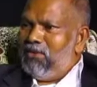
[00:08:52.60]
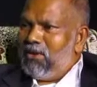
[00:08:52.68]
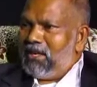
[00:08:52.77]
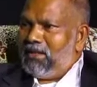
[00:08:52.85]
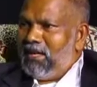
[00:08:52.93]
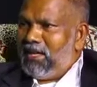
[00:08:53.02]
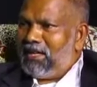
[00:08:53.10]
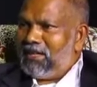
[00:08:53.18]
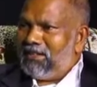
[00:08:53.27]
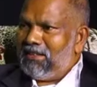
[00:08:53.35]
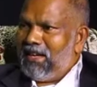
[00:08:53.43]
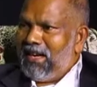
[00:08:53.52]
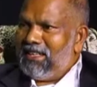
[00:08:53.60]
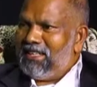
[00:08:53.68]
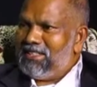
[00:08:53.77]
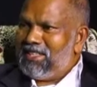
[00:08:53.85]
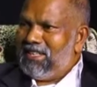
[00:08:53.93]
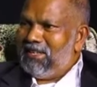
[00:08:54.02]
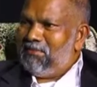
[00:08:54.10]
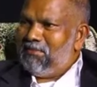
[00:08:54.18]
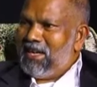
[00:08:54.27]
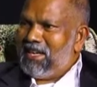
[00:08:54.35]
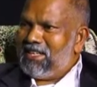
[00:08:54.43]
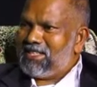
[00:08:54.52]
you are there, I think she
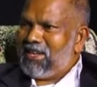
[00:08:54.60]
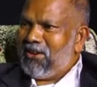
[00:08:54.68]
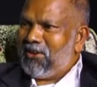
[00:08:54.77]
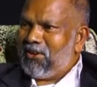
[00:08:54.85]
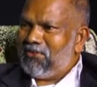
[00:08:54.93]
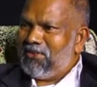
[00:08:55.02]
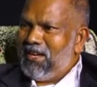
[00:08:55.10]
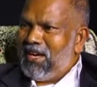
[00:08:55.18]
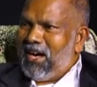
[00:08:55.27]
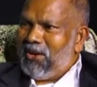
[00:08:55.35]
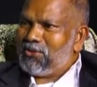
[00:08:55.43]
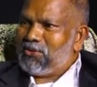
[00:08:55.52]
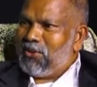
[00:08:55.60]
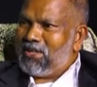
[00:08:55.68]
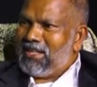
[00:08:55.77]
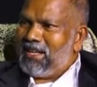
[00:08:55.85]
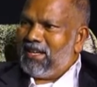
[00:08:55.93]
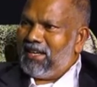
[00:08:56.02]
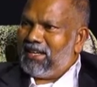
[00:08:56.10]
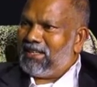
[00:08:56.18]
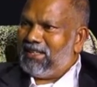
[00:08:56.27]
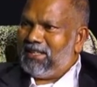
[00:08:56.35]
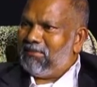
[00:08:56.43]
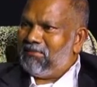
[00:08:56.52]
manages a lot of household thing like
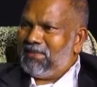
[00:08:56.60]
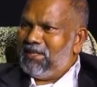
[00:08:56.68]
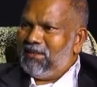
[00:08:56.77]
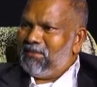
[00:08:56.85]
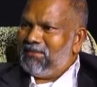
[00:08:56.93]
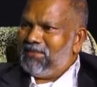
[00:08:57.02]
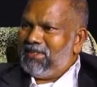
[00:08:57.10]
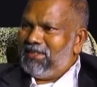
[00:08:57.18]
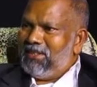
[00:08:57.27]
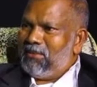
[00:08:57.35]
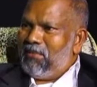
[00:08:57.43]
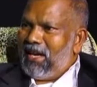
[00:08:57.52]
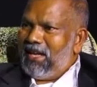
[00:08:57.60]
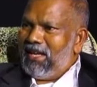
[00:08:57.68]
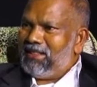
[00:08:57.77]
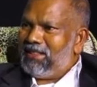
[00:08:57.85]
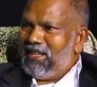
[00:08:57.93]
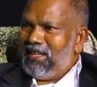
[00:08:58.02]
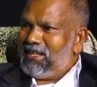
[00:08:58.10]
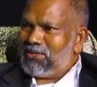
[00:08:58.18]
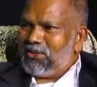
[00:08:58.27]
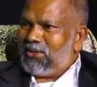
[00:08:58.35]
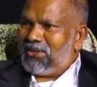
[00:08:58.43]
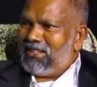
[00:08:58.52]
um, you know buying things
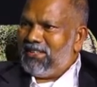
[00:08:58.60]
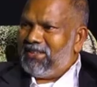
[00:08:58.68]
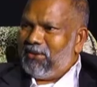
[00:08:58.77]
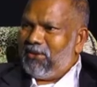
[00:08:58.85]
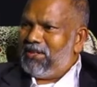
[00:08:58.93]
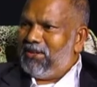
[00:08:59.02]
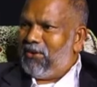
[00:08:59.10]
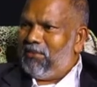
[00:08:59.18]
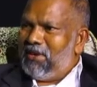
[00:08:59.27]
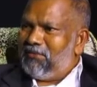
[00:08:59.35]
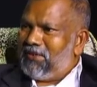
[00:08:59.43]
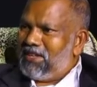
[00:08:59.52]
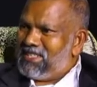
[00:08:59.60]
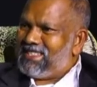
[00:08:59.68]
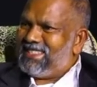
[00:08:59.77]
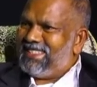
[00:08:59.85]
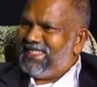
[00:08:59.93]
or you know all the home affairs.